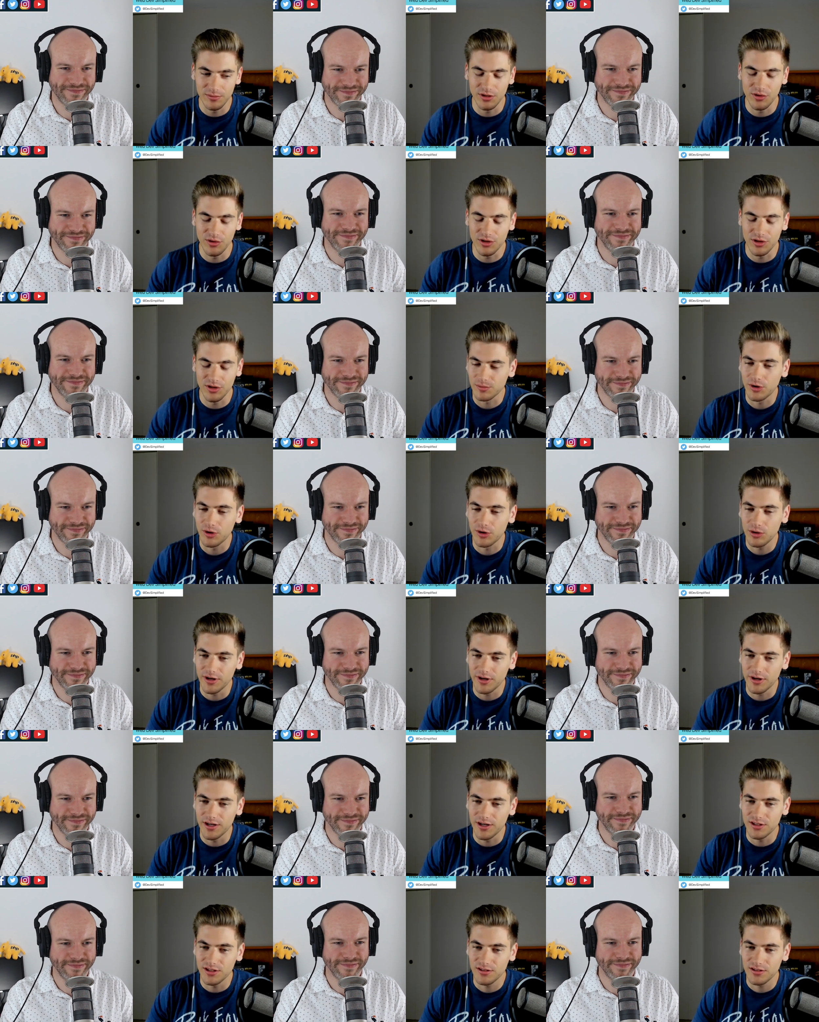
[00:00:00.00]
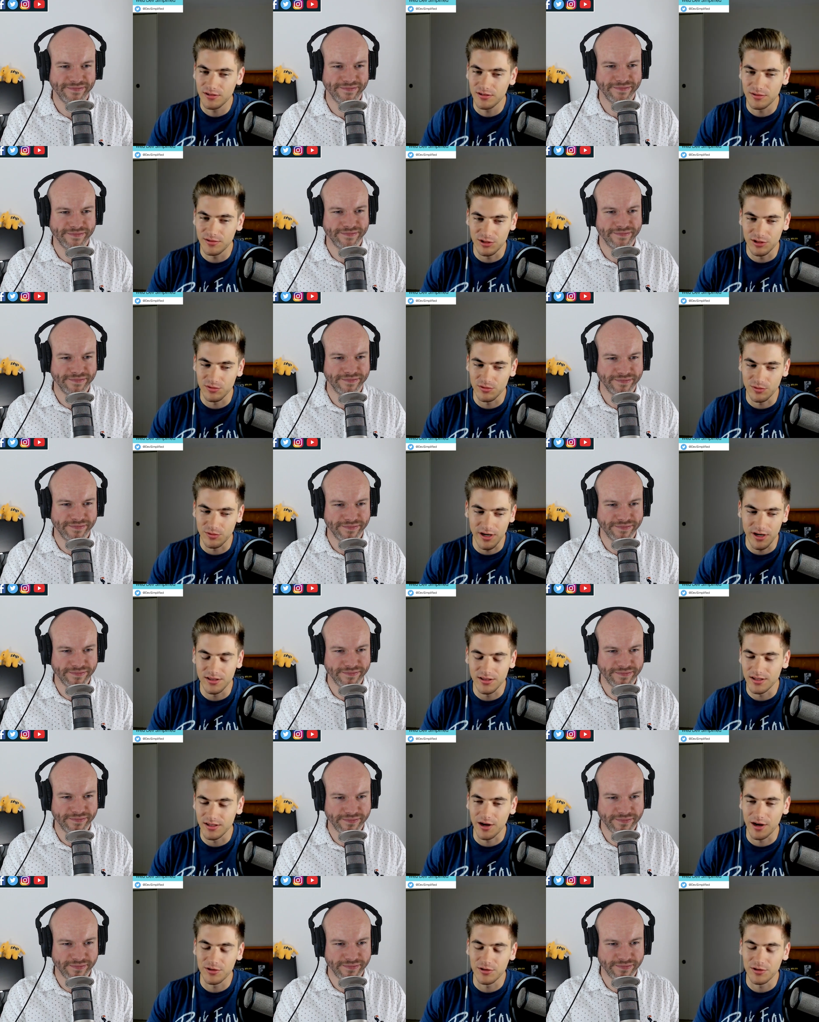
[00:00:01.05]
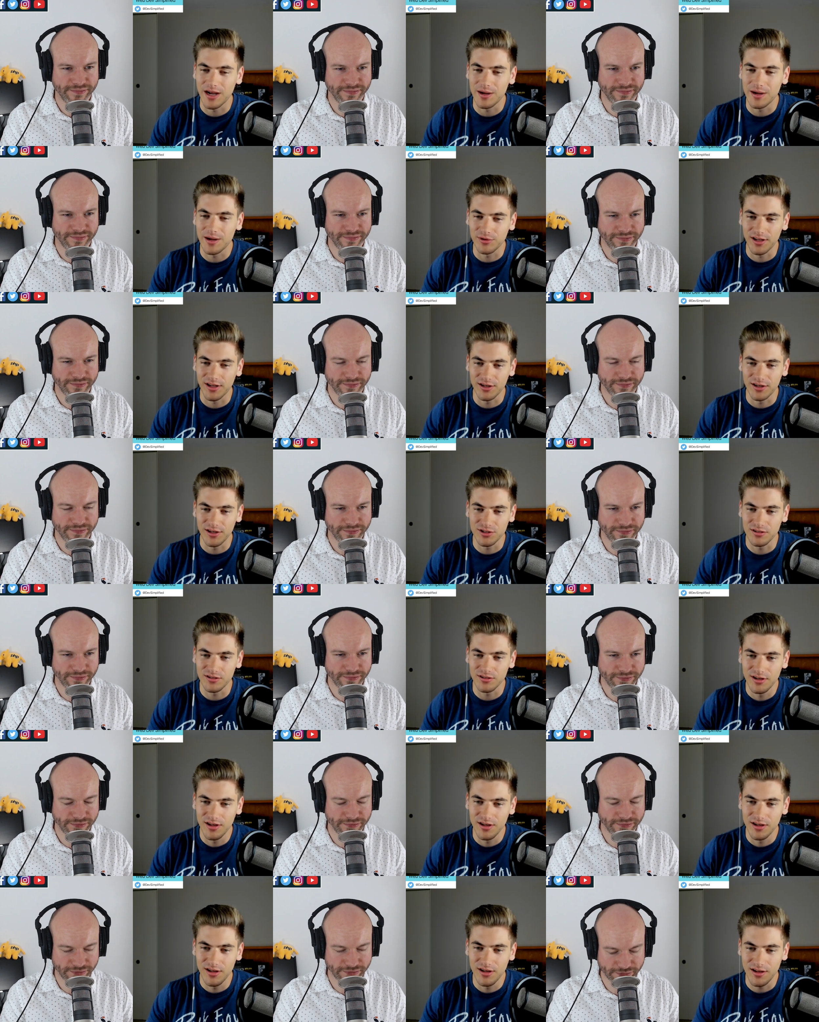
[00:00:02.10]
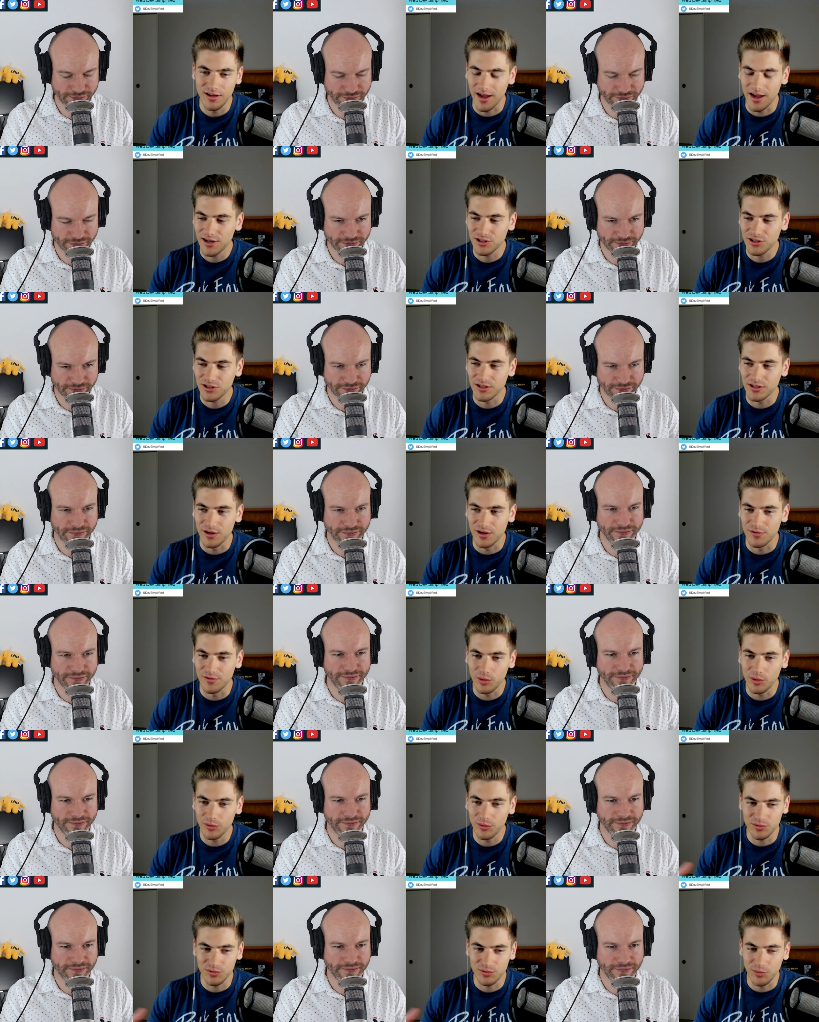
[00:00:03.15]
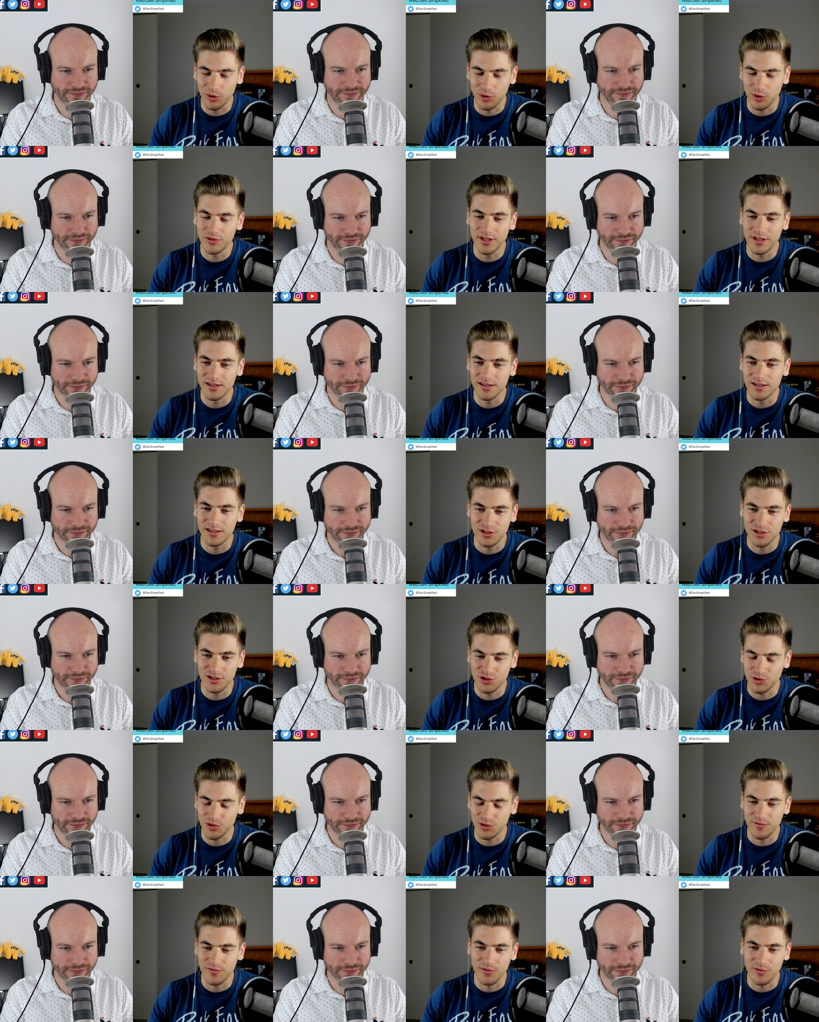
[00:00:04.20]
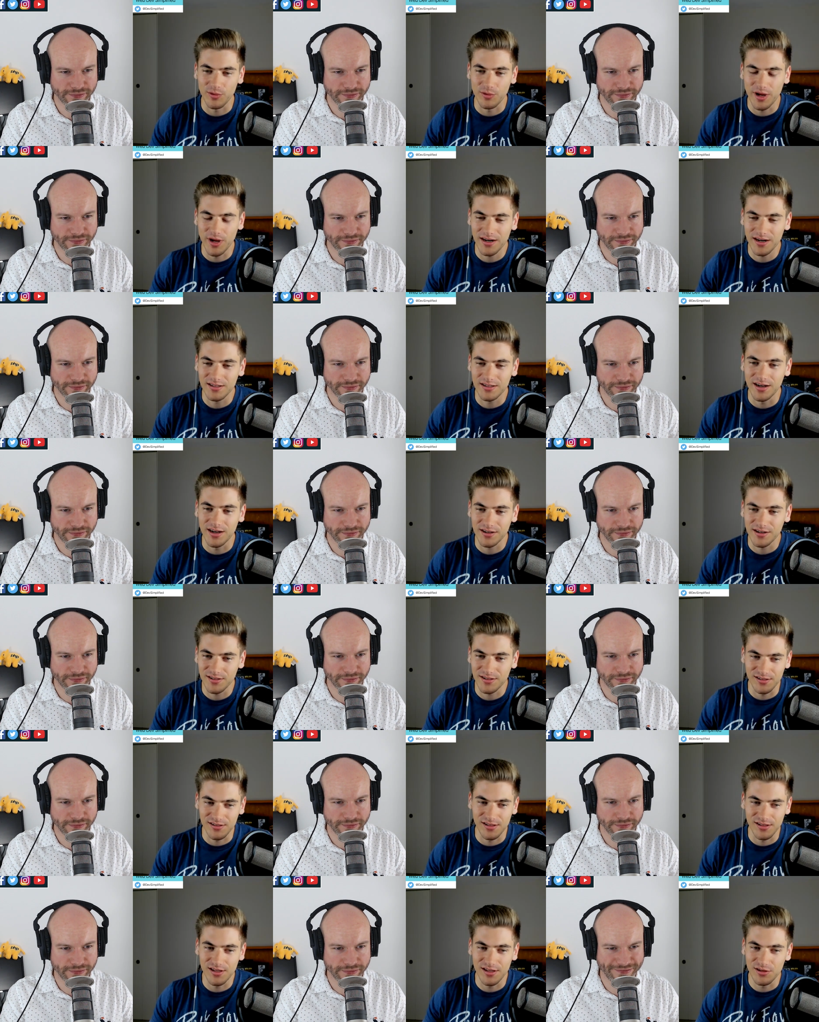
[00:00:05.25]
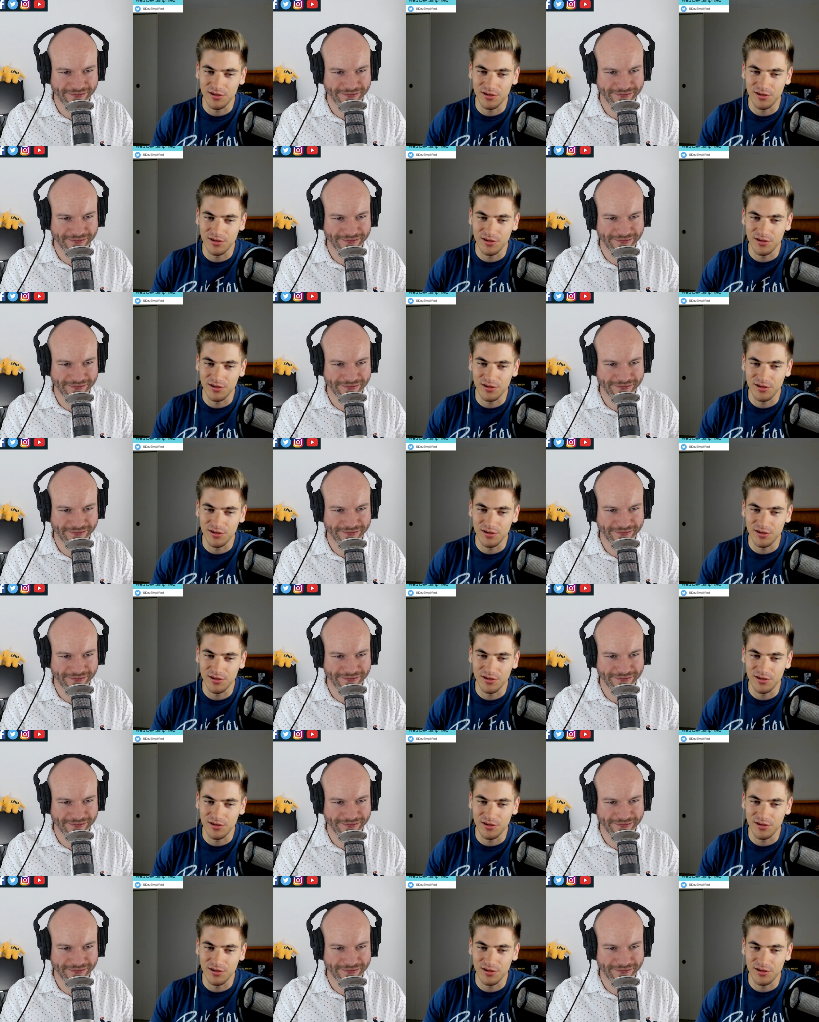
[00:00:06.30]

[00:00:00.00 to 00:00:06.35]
Speaker 1: to build a small project, which is where I did the counter application. Mm. I actually kind of almost pulled the idea straight from the React docs, because they